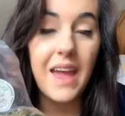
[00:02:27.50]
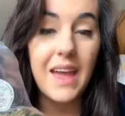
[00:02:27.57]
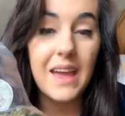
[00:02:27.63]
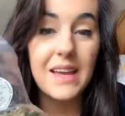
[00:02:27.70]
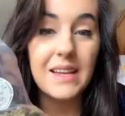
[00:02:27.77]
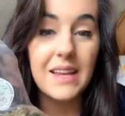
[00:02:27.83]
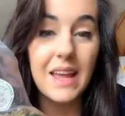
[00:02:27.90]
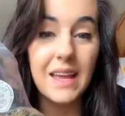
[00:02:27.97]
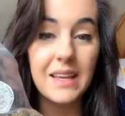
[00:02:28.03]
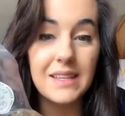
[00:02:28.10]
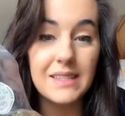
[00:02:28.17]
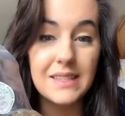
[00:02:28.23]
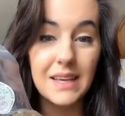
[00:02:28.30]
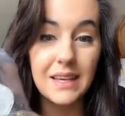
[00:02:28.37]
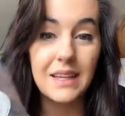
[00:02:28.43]
and
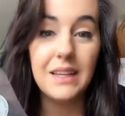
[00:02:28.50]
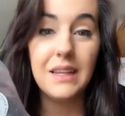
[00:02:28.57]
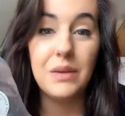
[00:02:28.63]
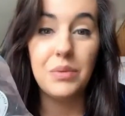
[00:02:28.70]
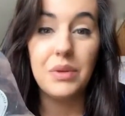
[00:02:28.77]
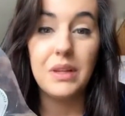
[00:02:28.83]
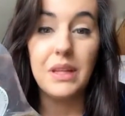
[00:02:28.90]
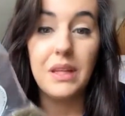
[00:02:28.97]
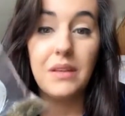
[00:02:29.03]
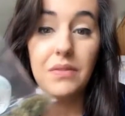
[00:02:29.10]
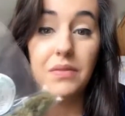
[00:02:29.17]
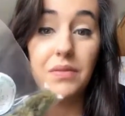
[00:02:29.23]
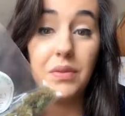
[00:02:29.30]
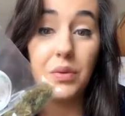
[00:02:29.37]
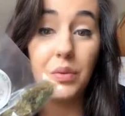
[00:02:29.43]
anxiety
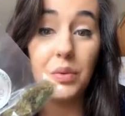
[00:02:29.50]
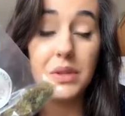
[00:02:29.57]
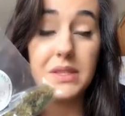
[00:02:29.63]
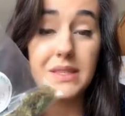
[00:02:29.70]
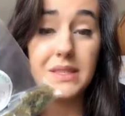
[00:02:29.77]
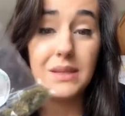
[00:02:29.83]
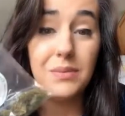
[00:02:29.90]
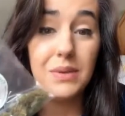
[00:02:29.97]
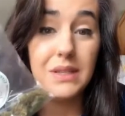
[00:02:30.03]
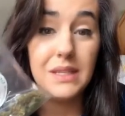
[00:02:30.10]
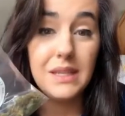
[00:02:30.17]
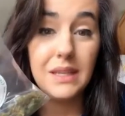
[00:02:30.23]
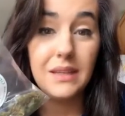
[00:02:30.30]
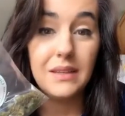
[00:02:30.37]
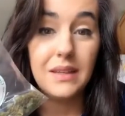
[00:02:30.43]
relief with
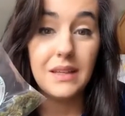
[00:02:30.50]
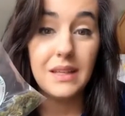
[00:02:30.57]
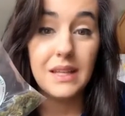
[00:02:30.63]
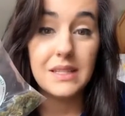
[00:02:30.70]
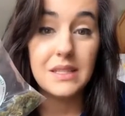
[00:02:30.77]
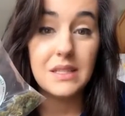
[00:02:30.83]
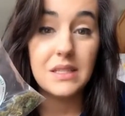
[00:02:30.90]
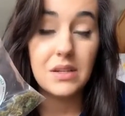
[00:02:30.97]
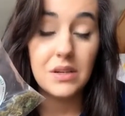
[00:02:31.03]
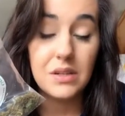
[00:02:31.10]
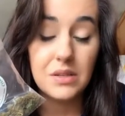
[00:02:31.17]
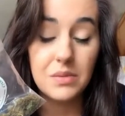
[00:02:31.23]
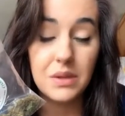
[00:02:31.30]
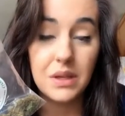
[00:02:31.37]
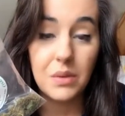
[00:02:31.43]
CBD, and that's
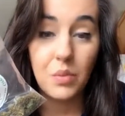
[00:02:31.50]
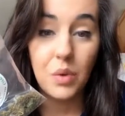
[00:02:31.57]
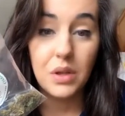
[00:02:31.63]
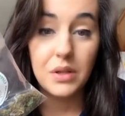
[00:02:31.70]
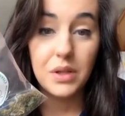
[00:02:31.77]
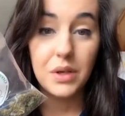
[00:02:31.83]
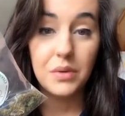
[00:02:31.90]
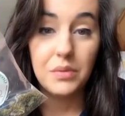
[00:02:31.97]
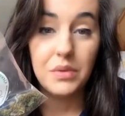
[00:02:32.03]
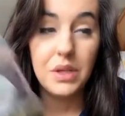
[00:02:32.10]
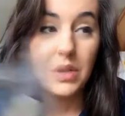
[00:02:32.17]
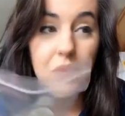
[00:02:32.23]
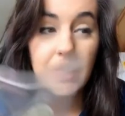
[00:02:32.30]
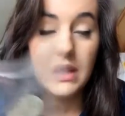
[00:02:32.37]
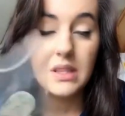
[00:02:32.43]
starting to become well known. You
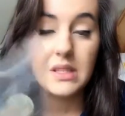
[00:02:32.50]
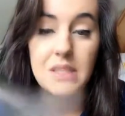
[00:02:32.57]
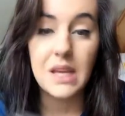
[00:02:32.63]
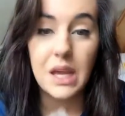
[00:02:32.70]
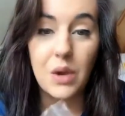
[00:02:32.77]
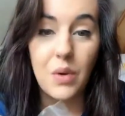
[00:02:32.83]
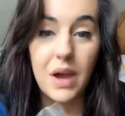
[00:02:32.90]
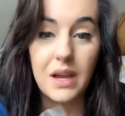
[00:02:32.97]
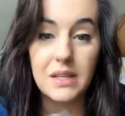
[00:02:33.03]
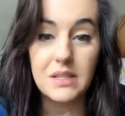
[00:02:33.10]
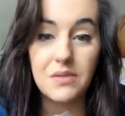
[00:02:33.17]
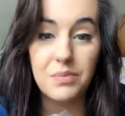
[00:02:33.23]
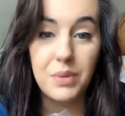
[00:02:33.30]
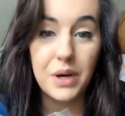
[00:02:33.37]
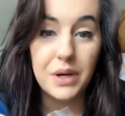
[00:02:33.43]
don't get the
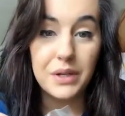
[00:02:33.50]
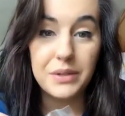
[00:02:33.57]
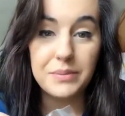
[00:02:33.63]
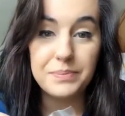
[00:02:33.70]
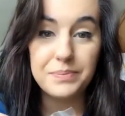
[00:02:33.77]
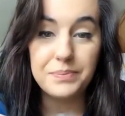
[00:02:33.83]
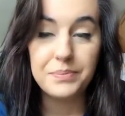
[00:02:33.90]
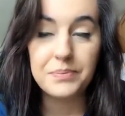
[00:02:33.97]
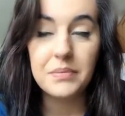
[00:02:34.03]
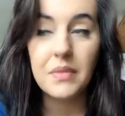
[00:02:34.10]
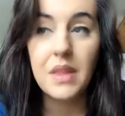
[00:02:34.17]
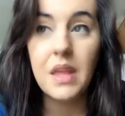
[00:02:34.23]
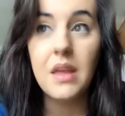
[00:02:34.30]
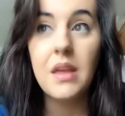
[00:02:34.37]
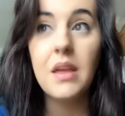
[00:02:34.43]
psychoactive part,
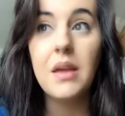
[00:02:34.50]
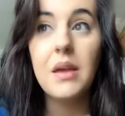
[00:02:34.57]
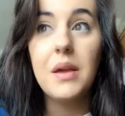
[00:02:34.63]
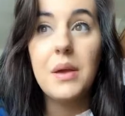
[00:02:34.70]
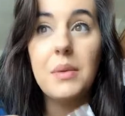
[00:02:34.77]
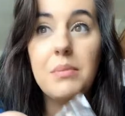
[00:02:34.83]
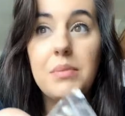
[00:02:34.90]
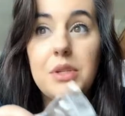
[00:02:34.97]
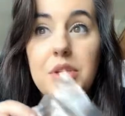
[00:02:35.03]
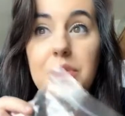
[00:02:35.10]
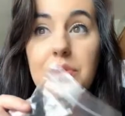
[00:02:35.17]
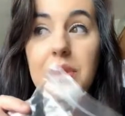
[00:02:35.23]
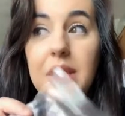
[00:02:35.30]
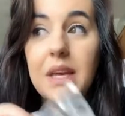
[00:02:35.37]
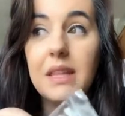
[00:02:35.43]
but
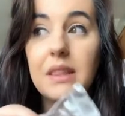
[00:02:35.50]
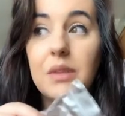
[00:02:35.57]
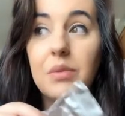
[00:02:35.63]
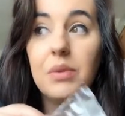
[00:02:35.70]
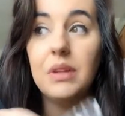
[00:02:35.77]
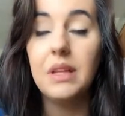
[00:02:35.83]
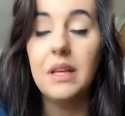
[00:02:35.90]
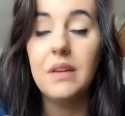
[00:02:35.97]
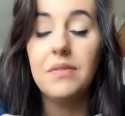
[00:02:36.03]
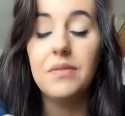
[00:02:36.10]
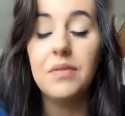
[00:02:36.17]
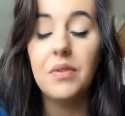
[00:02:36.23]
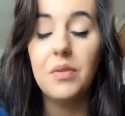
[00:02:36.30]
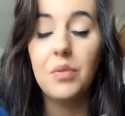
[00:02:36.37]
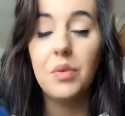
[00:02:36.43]
you get the
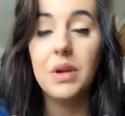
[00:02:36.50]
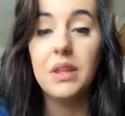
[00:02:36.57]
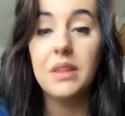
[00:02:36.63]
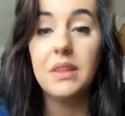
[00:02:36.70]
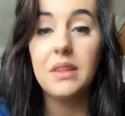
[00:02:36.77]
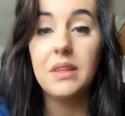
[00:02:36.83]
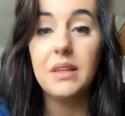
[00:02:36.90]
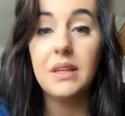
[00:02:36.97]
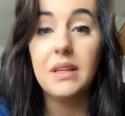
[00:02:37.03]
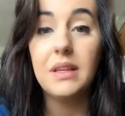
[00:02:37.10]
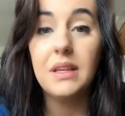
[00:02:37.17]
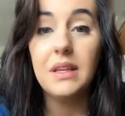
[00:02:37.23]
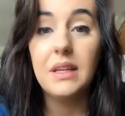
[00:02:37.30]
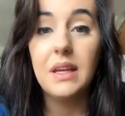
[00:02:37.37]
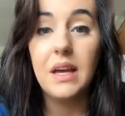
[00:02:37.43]
relief with
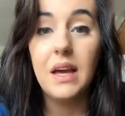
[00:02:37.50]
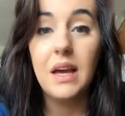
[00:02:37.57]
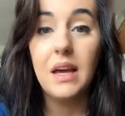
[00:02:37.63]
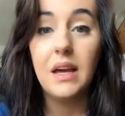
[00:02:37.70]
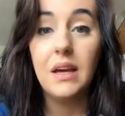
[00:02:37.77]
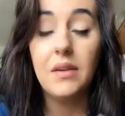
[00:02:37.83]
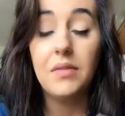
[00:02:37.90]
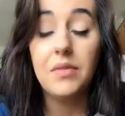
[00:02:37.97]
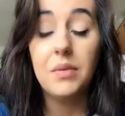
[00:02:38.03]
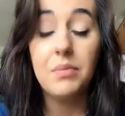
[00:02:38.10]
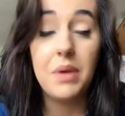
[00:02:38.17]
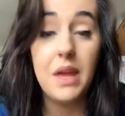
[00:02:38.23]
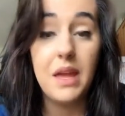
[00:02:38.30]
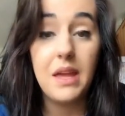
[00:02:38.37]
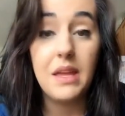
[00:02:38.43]
from
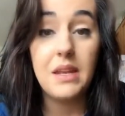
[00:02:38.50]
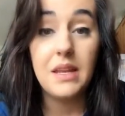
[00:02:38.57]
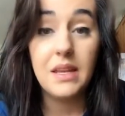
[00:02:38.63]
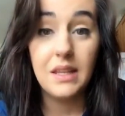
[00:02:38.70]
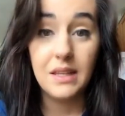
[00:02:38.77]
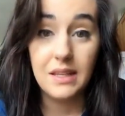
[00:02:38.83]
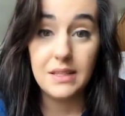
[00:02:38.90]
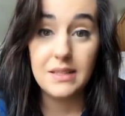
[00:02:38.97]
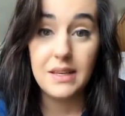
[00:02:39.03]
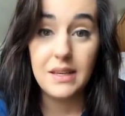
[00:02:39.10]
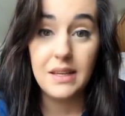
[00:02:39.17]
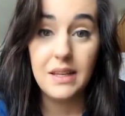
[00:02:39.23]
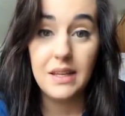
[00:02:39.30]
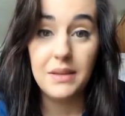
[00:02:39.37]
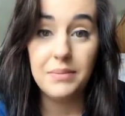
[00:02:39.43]
pain and
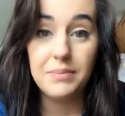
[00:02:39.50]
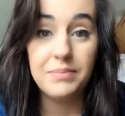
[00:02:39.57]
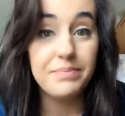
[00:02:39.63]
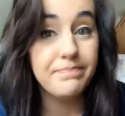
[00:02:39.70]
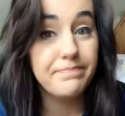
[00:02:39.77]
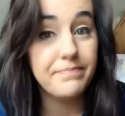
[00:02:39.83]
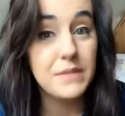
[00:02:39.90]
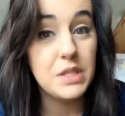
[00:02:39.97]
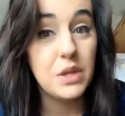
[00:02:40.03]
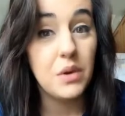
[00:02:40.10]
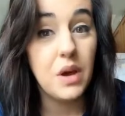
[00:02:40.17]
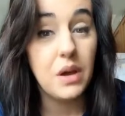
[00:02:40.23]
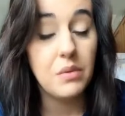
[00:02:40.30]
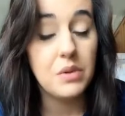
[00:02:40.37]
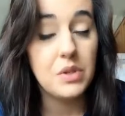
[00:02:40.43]
anxiety. So
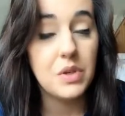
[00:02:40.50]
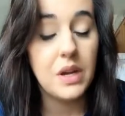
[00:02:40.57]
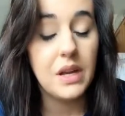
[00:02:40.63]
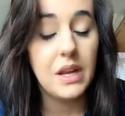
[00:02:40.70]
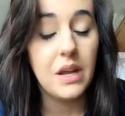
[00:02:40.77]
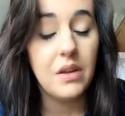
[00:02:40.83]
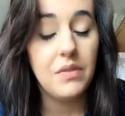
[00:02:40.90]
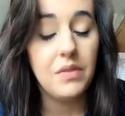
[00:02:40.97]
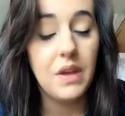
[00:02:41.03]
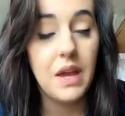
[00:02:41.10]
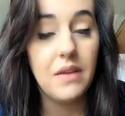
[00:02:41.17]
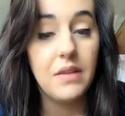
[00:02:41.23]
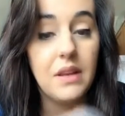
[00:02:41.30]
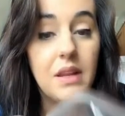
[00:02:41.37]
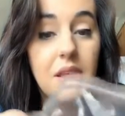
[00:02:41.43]
I would try it out if you
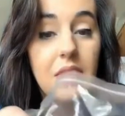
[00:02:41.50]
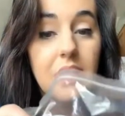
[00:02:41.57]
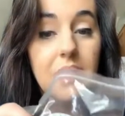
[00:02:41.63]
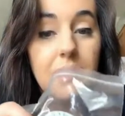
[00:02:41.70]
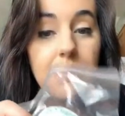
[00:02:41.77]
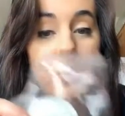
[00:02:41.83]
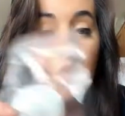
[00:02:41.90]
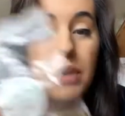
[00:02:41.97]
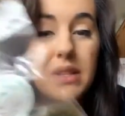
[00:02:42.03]
haven't. But